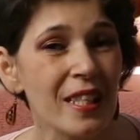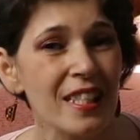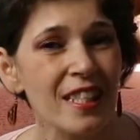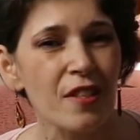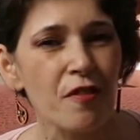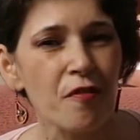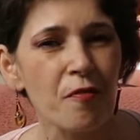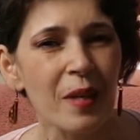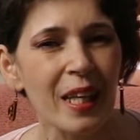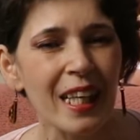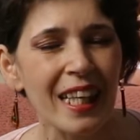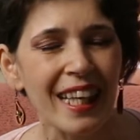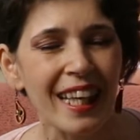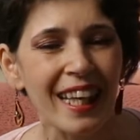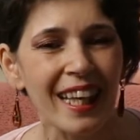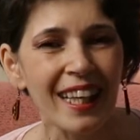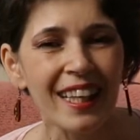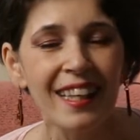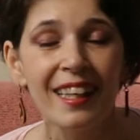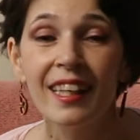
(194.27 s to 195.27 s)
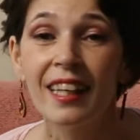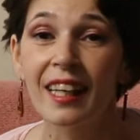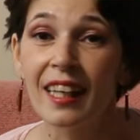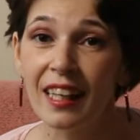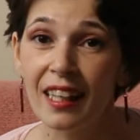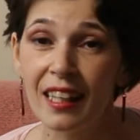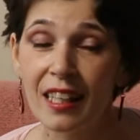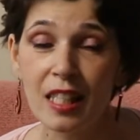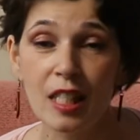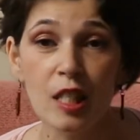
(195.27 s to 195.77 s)
of meaning,
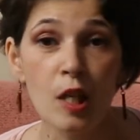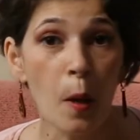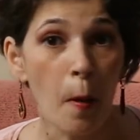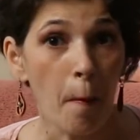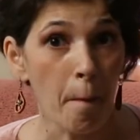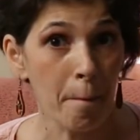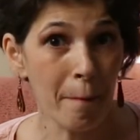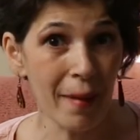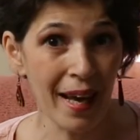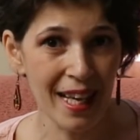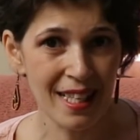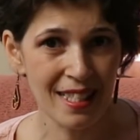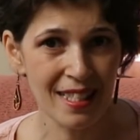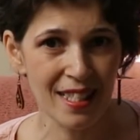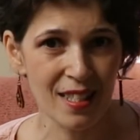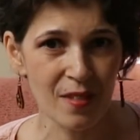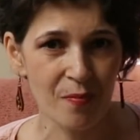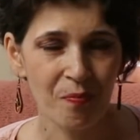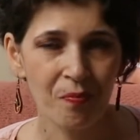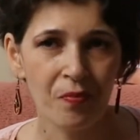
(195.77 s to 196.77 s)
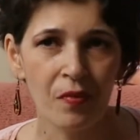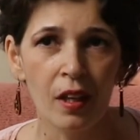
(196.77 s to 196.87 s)
is mess.